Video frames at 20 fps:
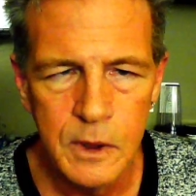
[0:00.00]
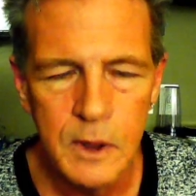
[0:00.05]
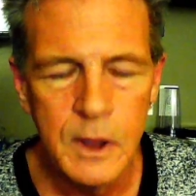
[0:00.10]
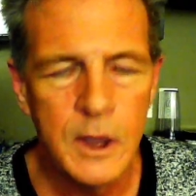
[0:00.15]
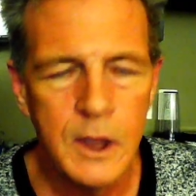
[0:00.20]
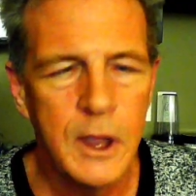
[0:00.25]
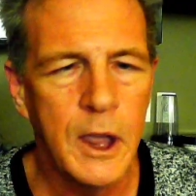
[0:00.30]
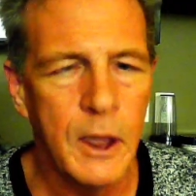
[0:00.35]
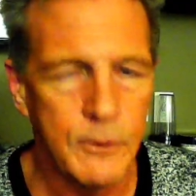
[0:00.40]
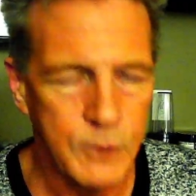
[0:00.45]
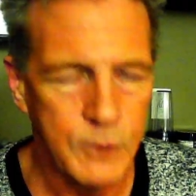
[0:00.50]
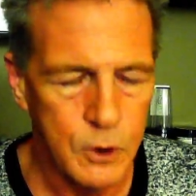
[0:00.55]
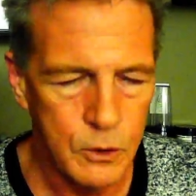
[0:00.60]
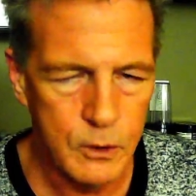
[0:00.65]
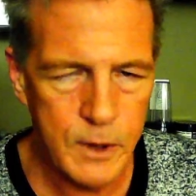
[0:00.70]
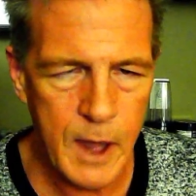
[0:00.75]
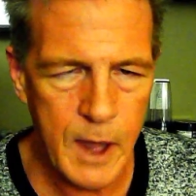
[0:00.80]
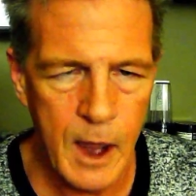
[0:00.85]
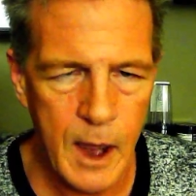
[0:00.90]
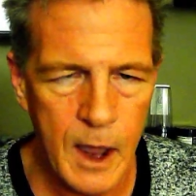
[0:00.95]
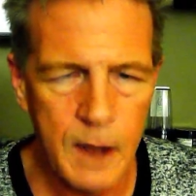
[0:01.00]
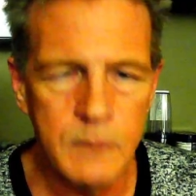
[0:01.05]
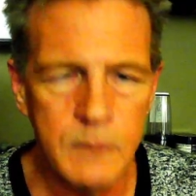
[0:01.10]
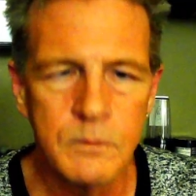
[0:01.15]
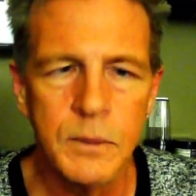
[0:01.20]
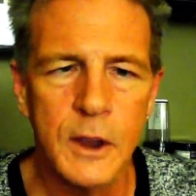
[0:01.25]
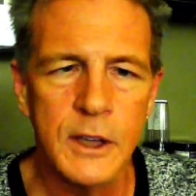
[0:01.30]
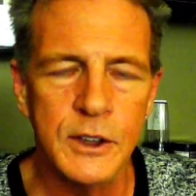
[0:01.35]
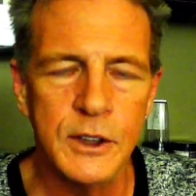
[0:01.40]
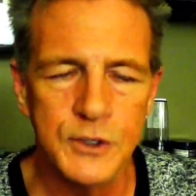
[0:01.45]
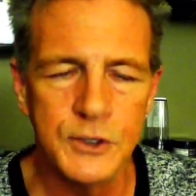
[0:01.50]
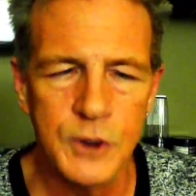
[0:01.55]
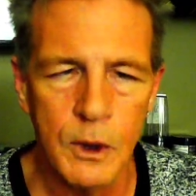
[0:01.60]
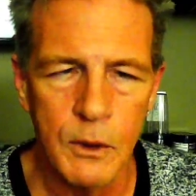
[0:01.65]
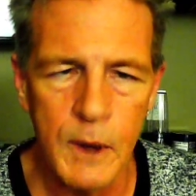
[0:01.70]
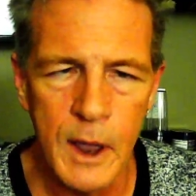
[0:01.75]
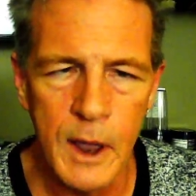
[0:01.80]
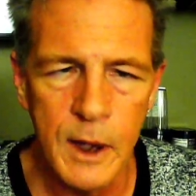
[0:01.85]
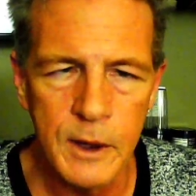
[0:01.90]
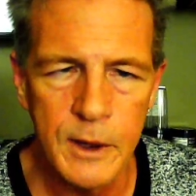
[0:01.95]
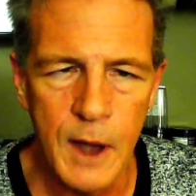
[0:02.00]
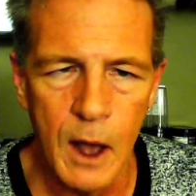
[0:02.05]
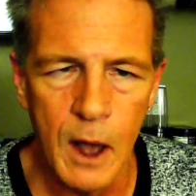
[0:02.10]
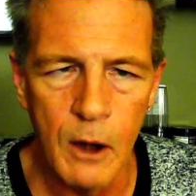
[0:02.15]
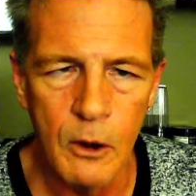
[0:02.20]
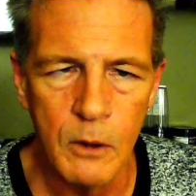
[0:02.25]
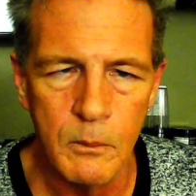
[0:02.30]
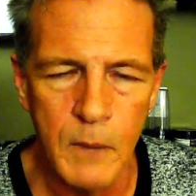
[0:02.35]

If you can, please donate $1 a